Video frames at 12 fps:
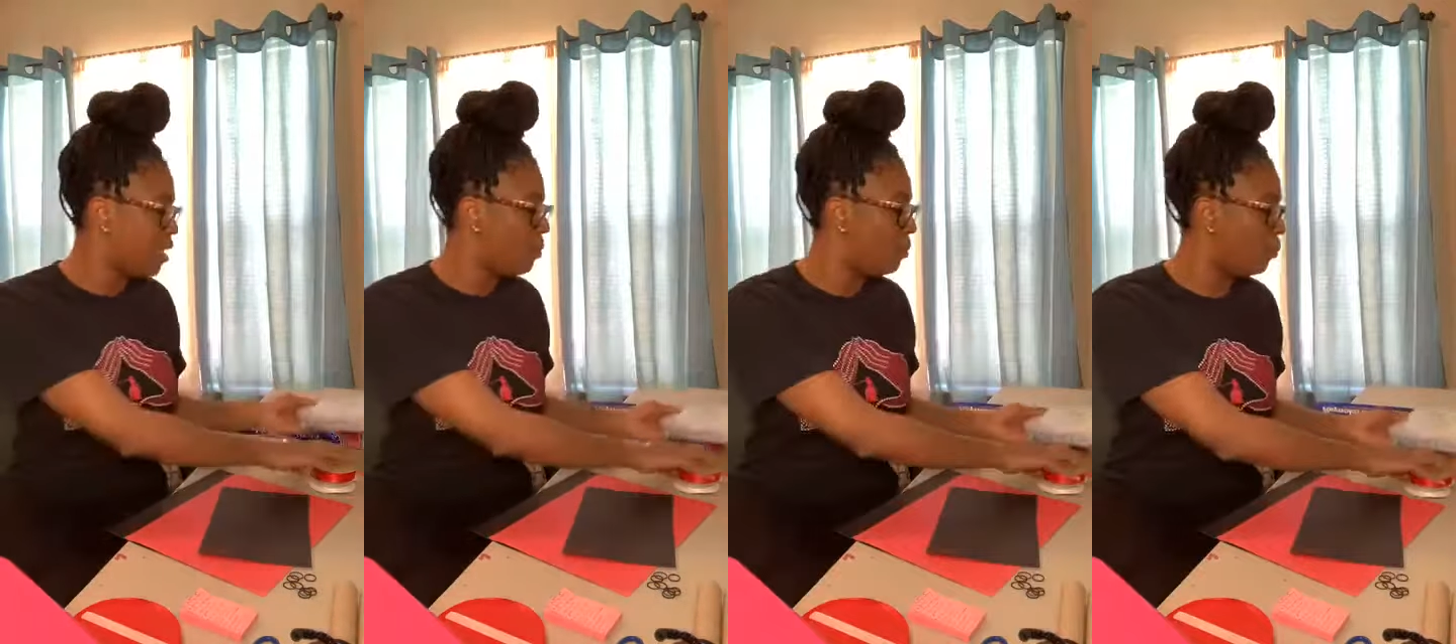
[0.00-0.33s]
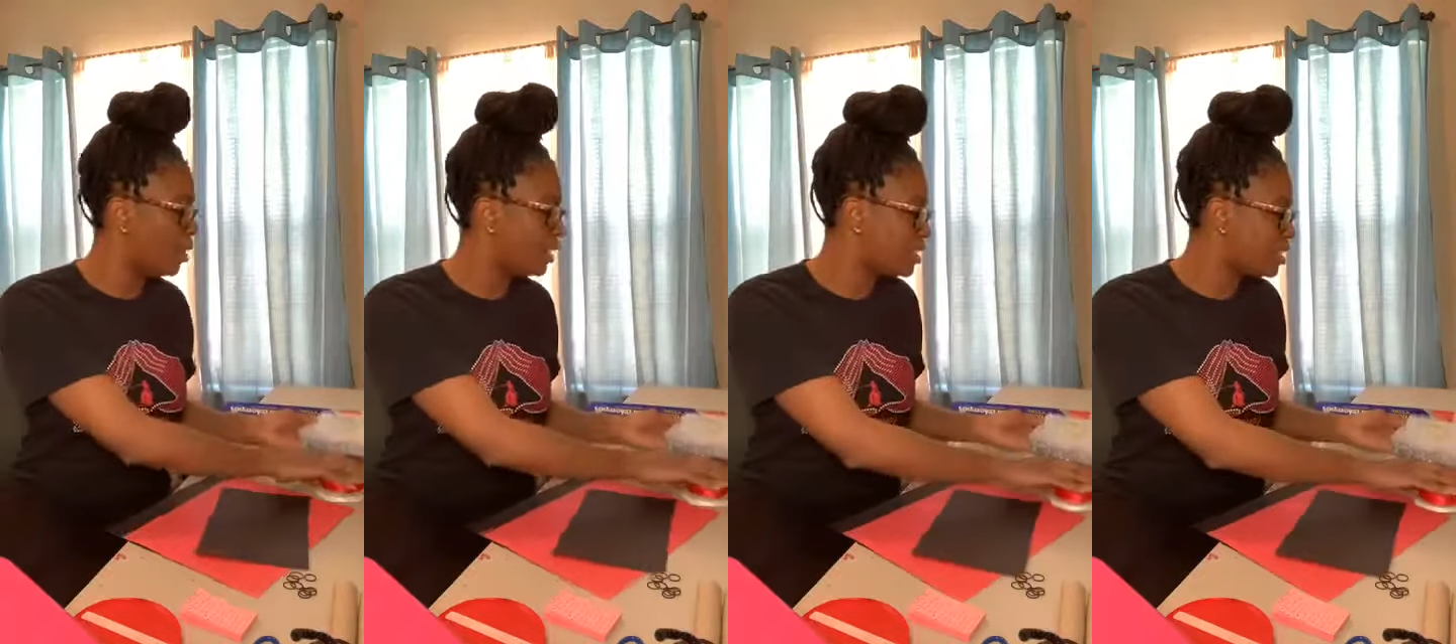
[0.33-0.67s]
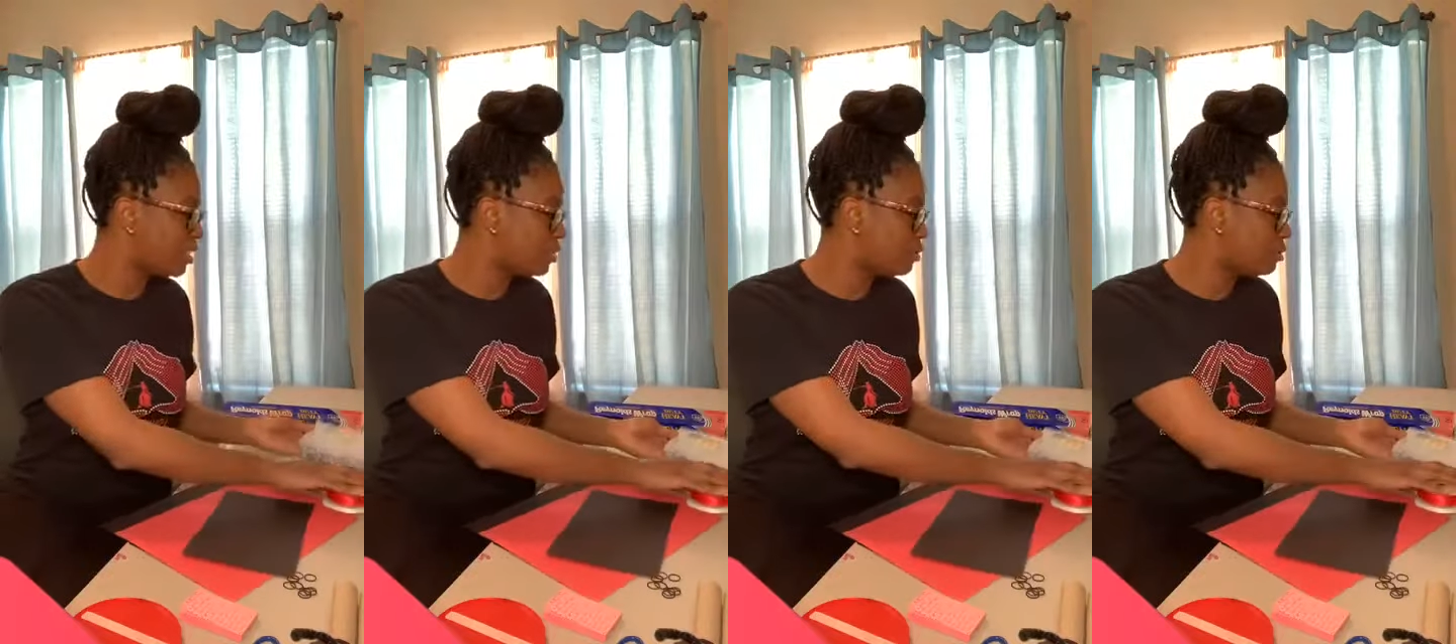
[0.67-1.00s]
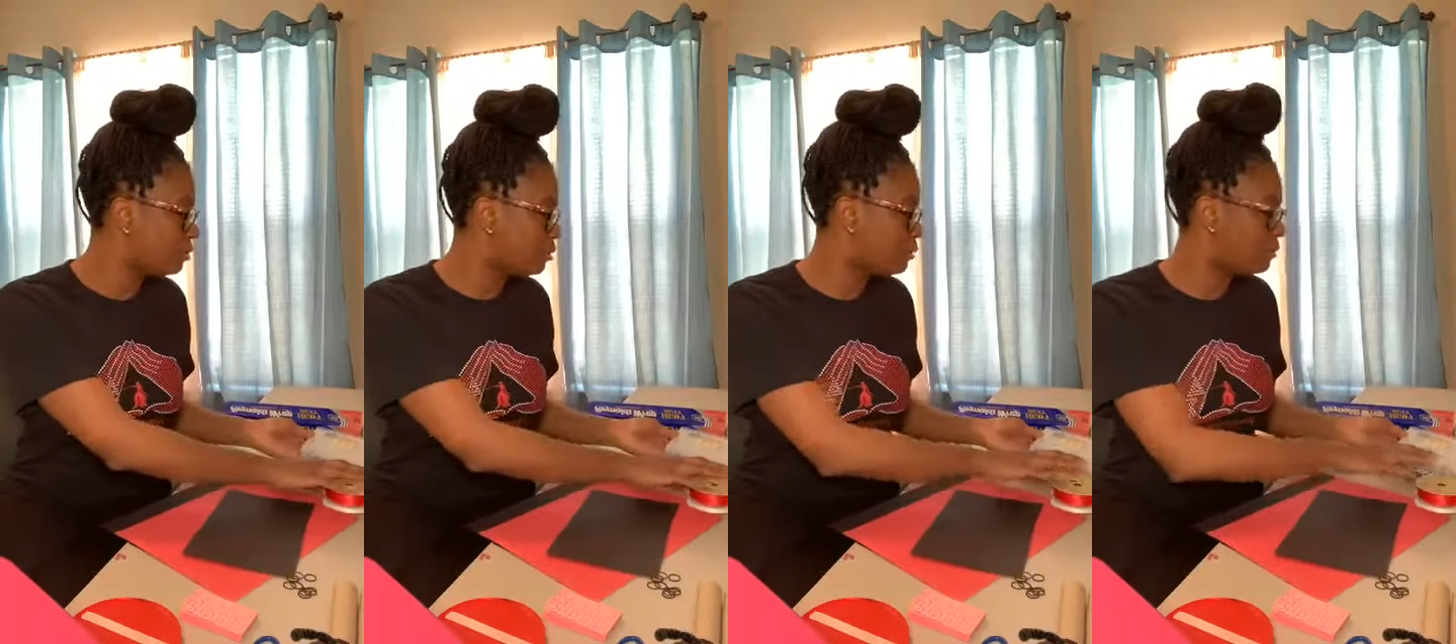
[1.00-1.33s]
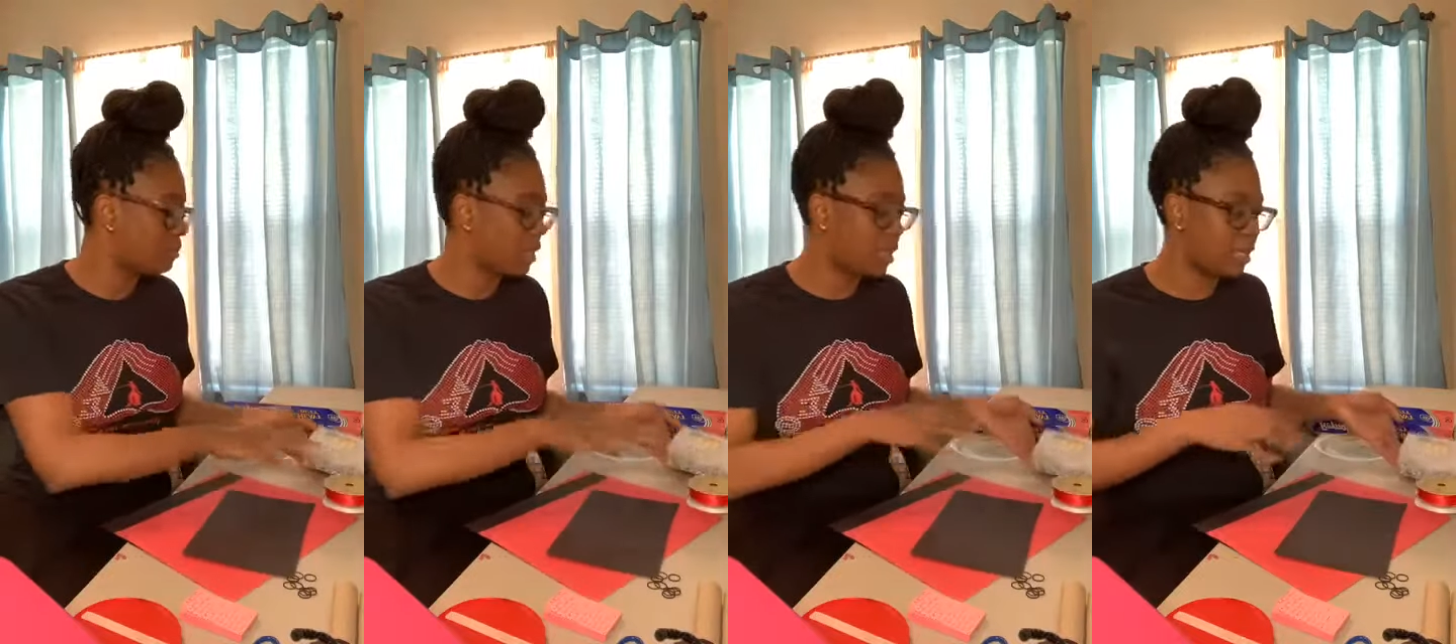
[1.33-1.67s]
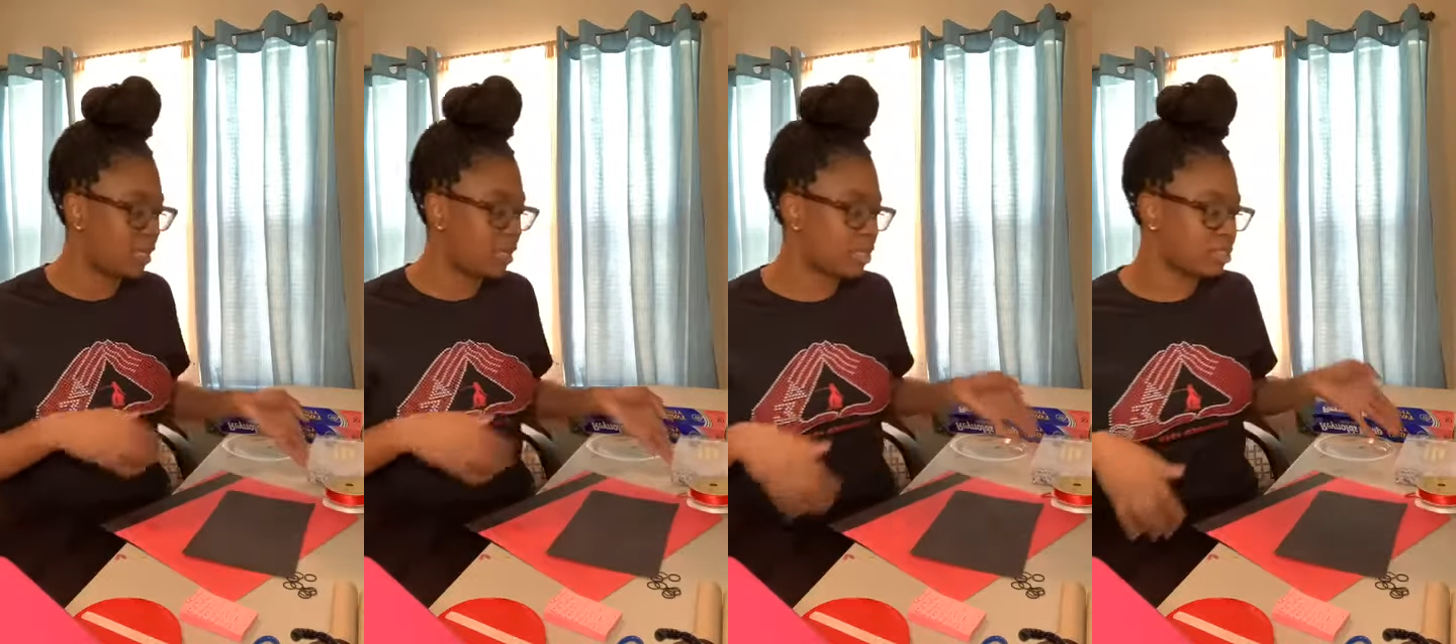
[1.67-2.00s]
wanting to be
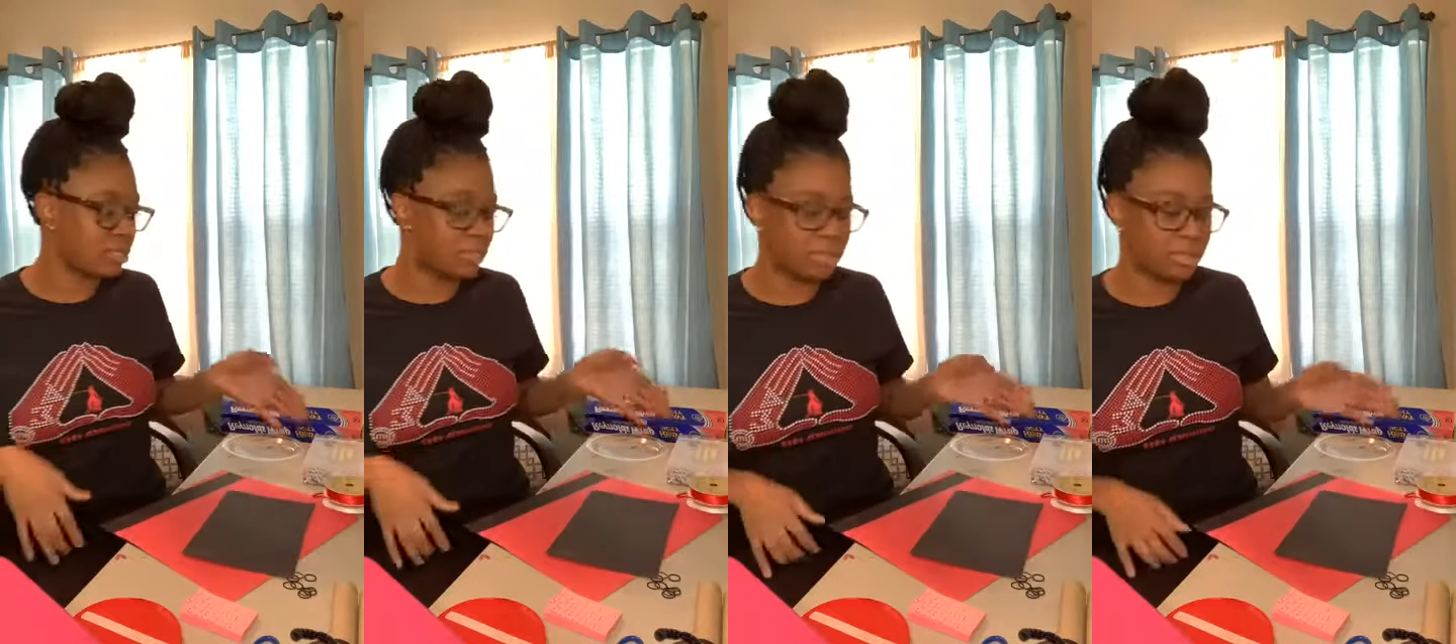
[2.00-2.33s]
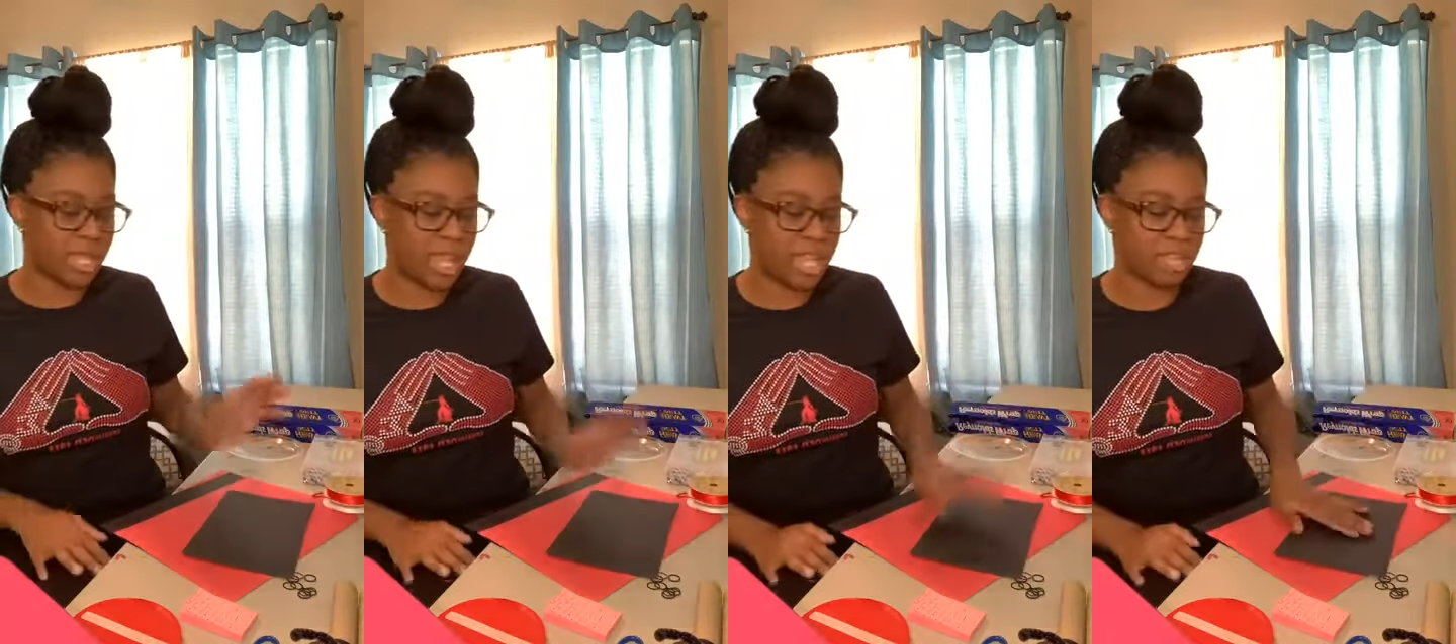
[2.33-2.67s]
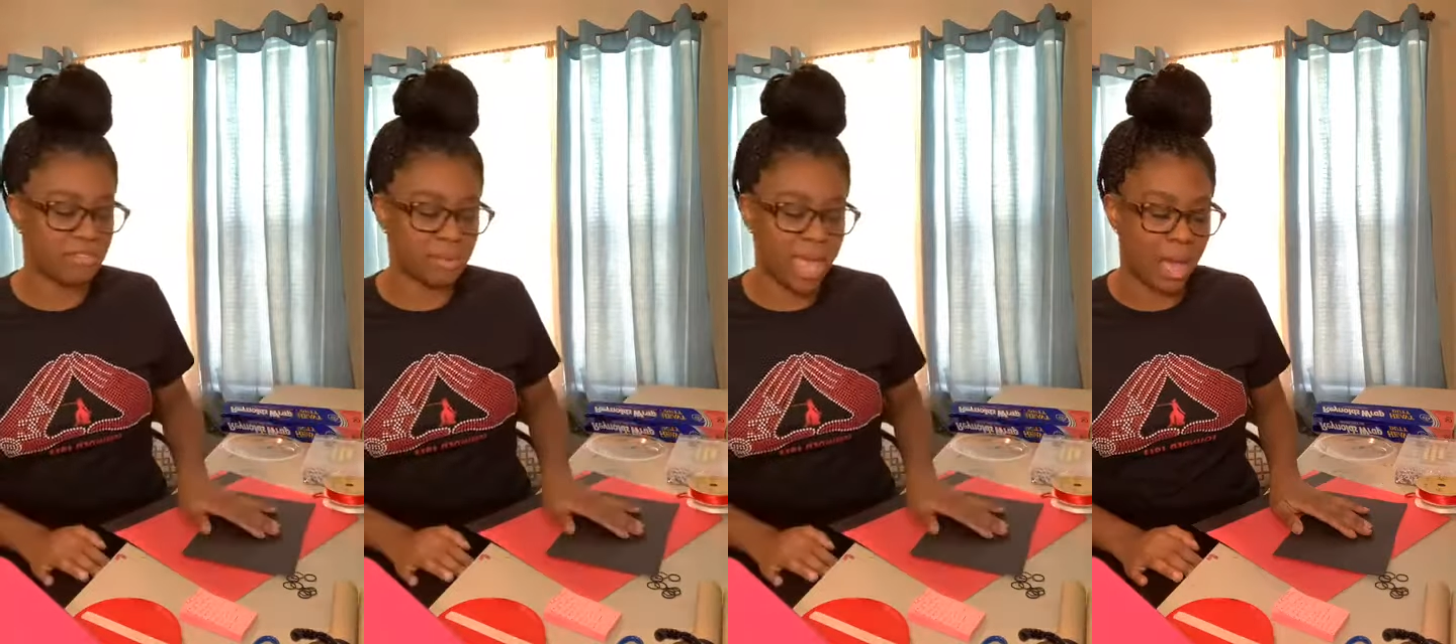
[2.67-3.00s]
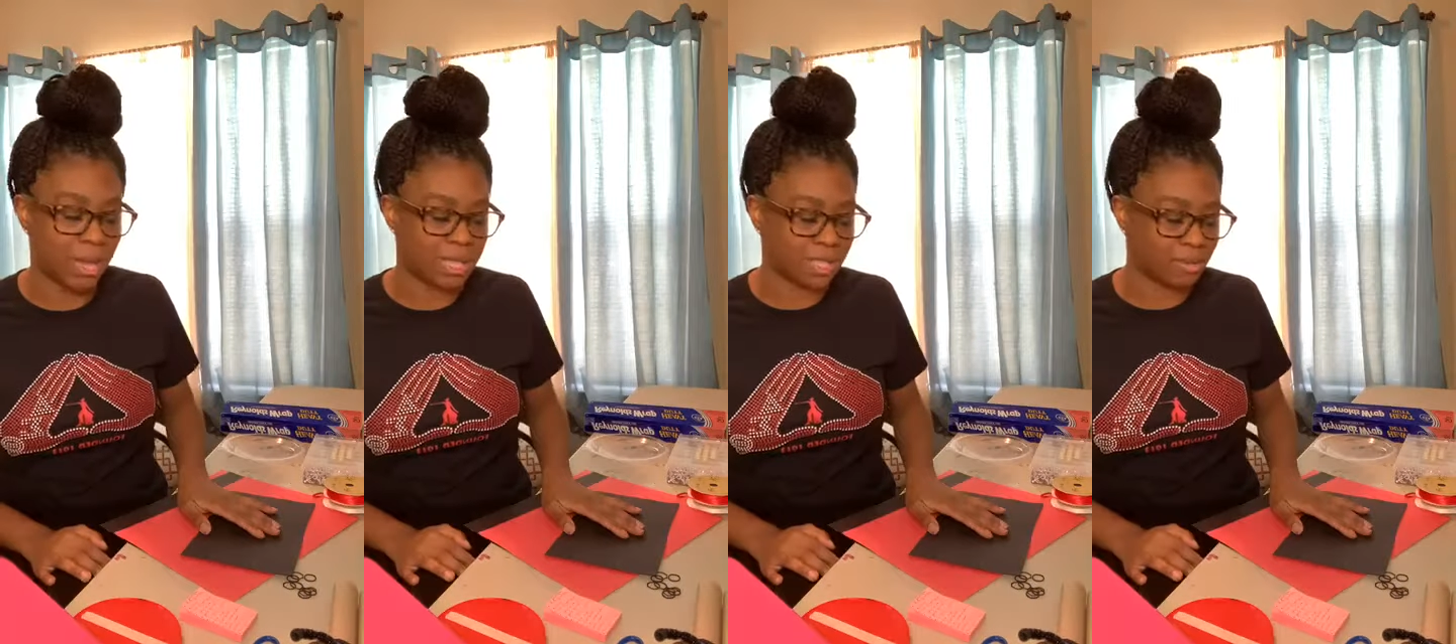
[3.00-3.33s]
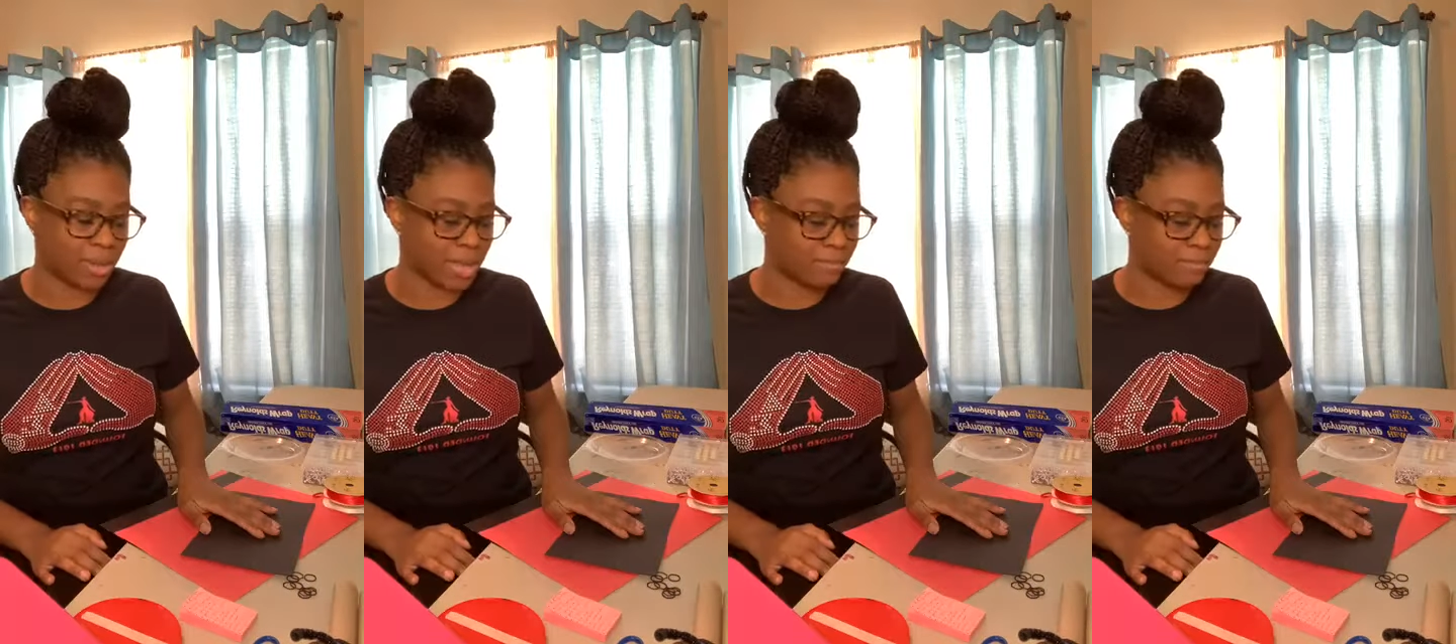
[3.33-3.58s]
extra creative with how I decorate.